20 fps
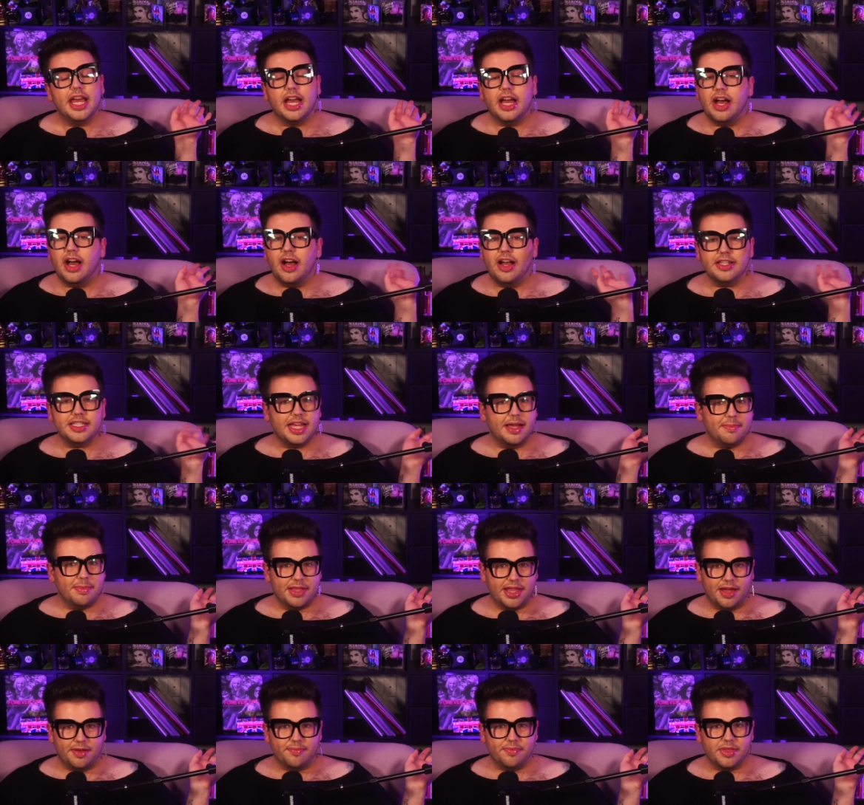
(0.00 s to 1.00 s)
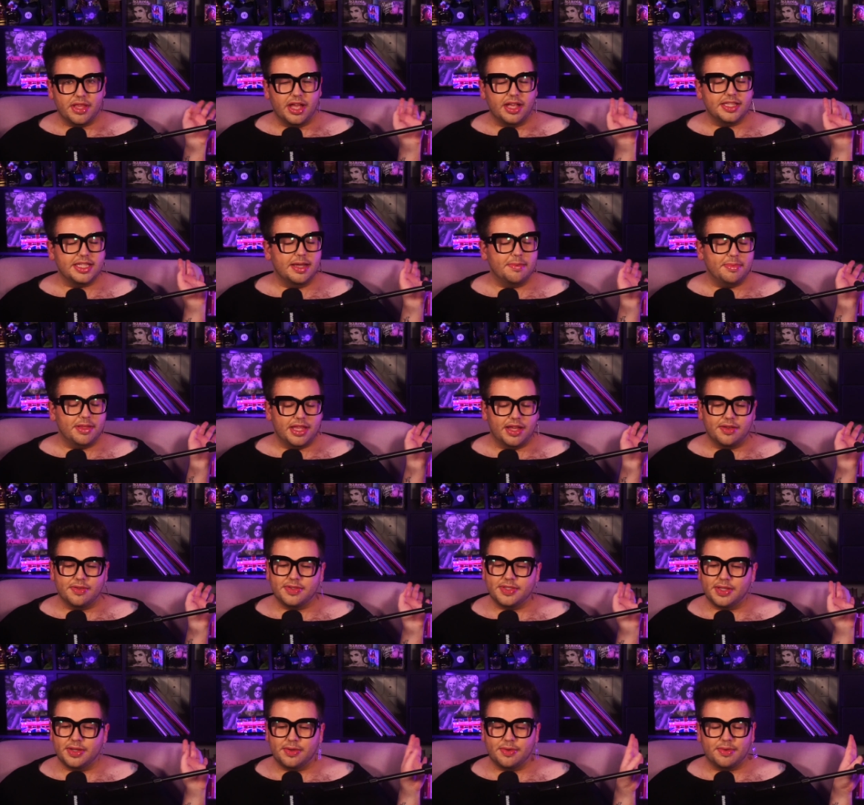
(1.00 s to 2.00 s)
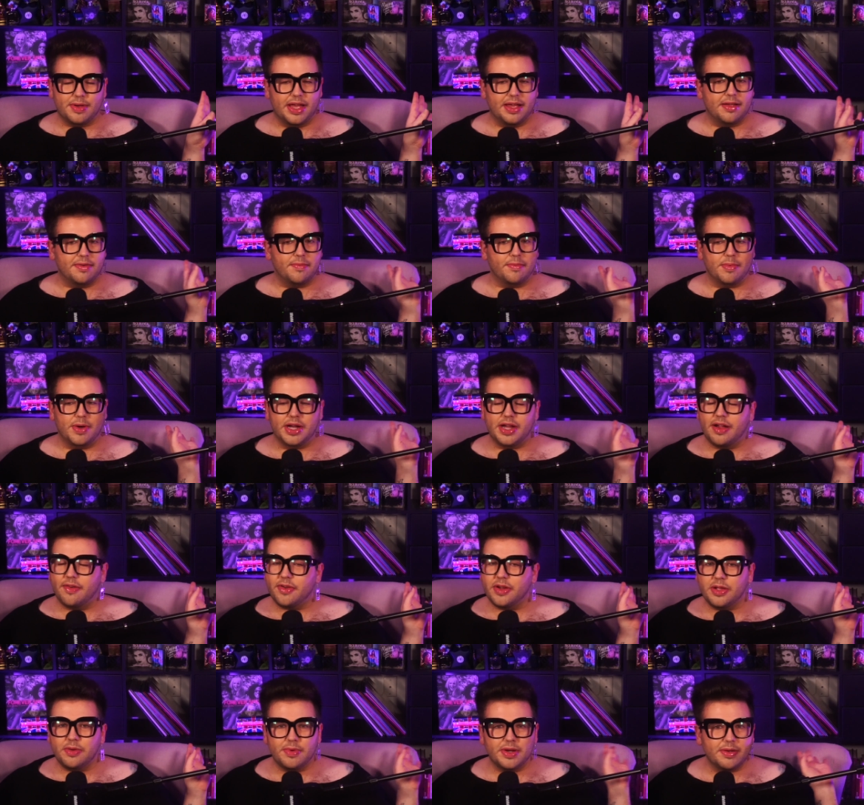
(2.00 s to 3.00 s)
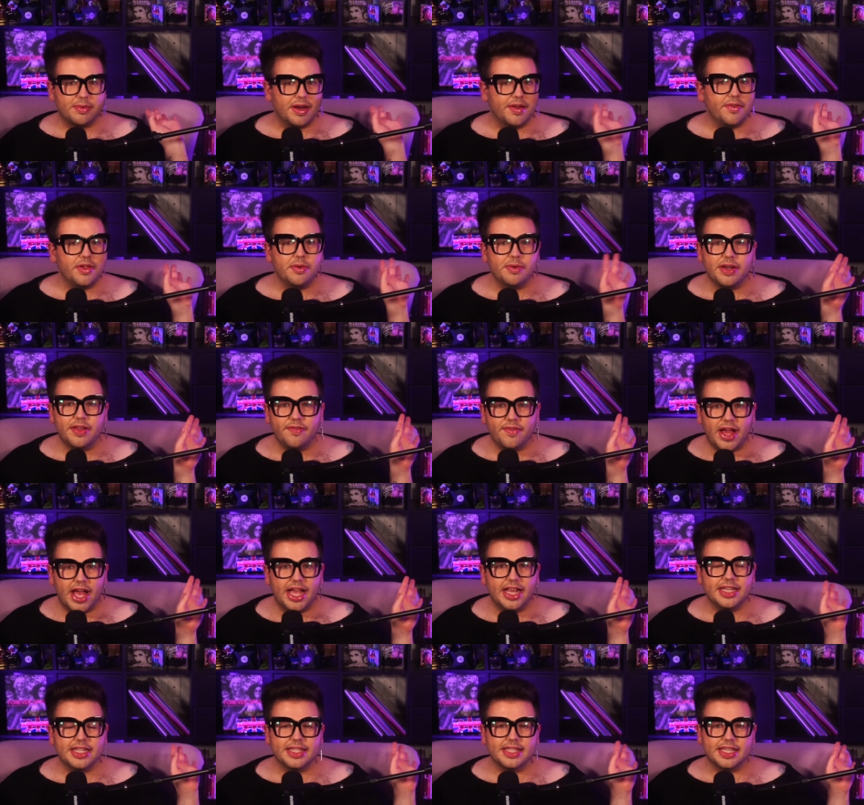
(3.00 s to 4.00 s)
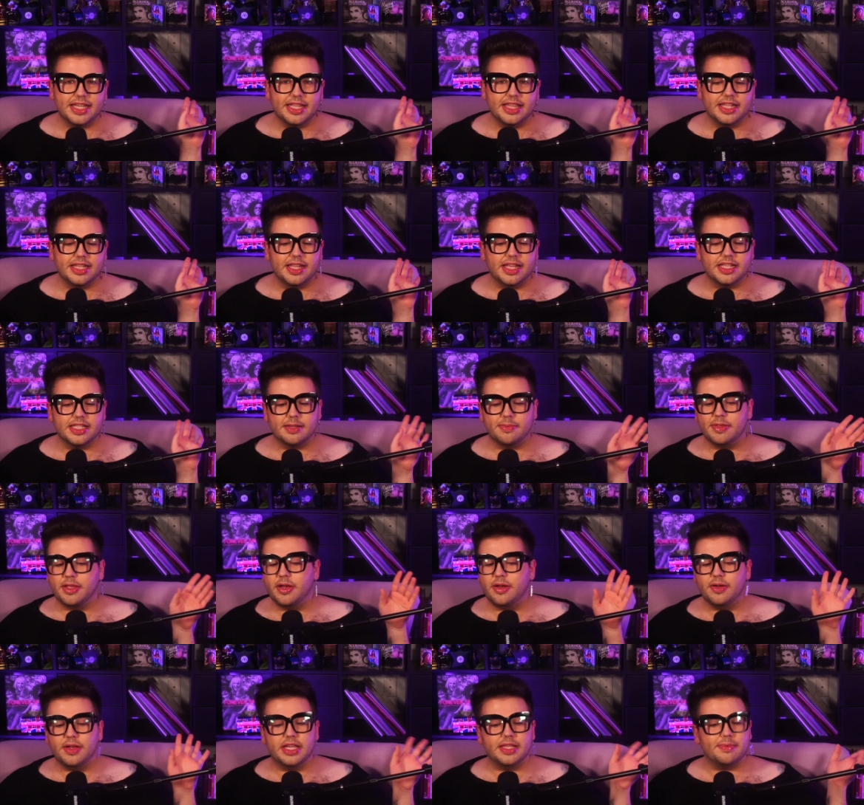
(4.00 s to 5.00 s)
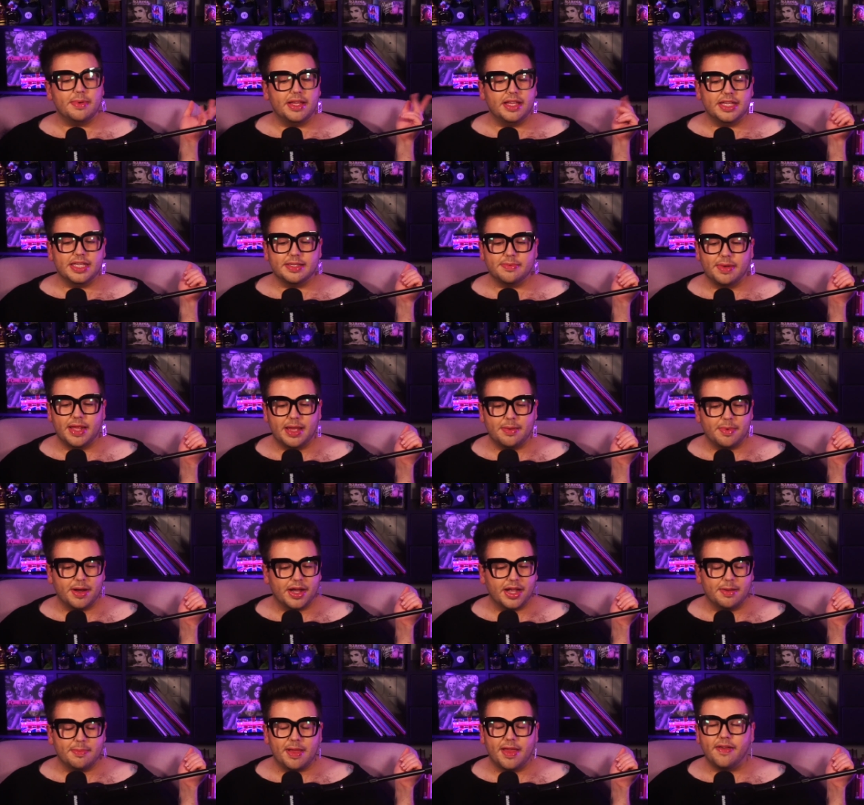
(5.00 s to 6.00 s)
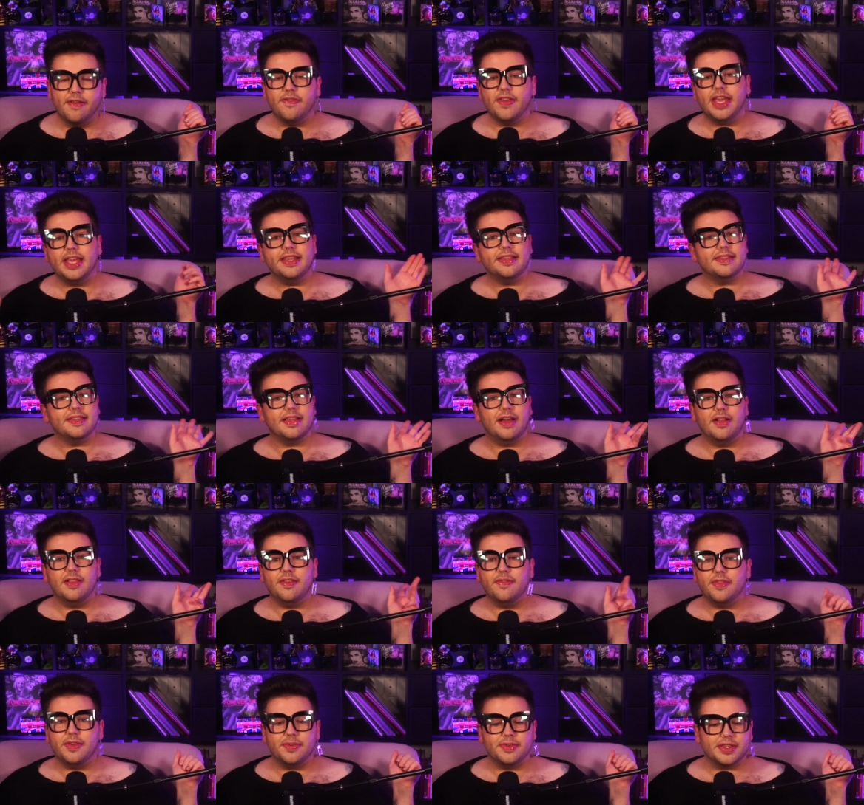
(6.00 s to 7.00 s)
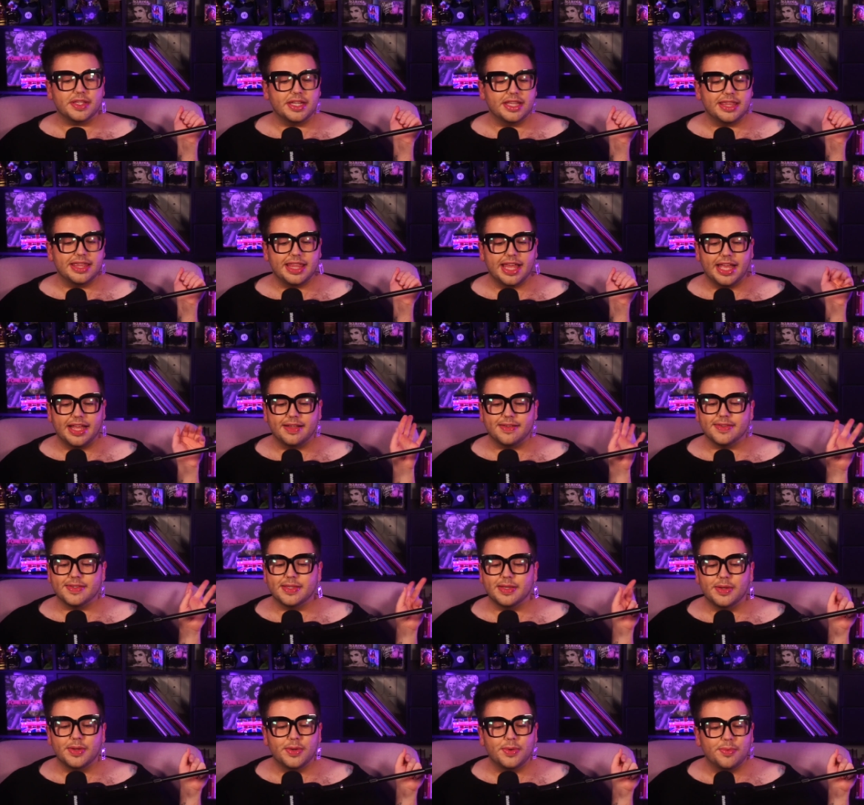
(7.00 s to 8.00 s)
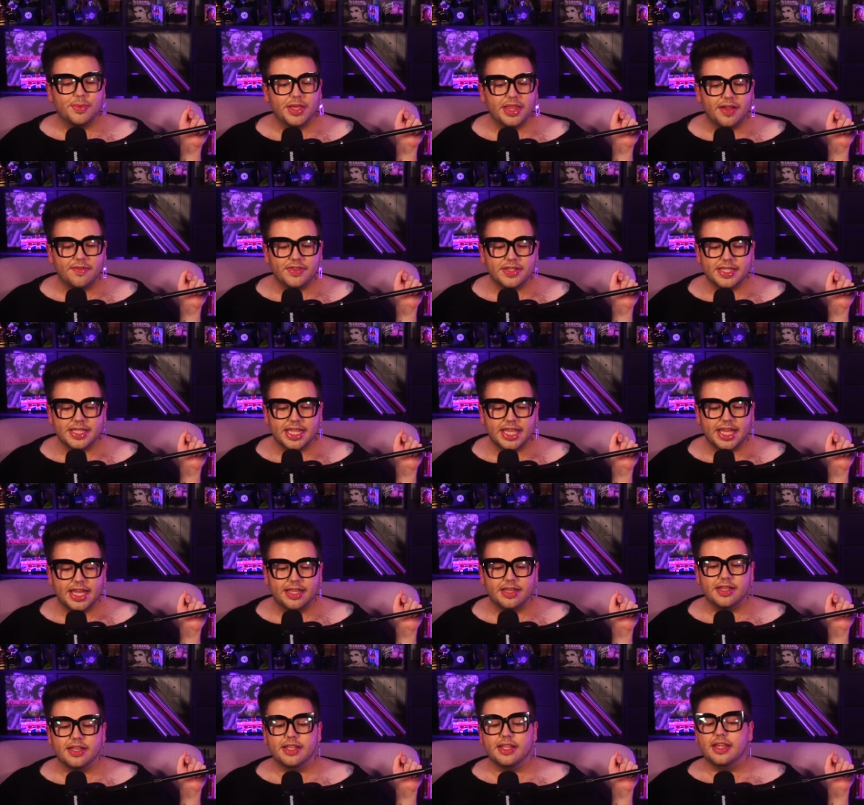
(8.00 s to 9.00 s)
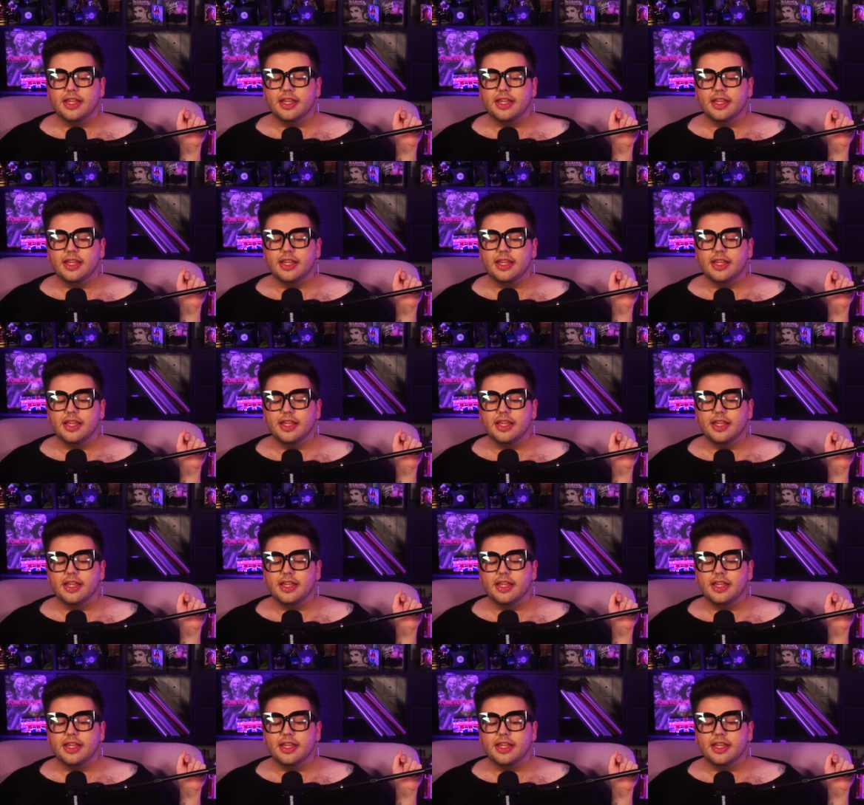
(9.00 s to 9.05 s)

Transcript: All down below, all down below. So wherever you want, whatever you want to find is in the links to below, as well as what I'm wearing on my face, all of those good things. We love to see it.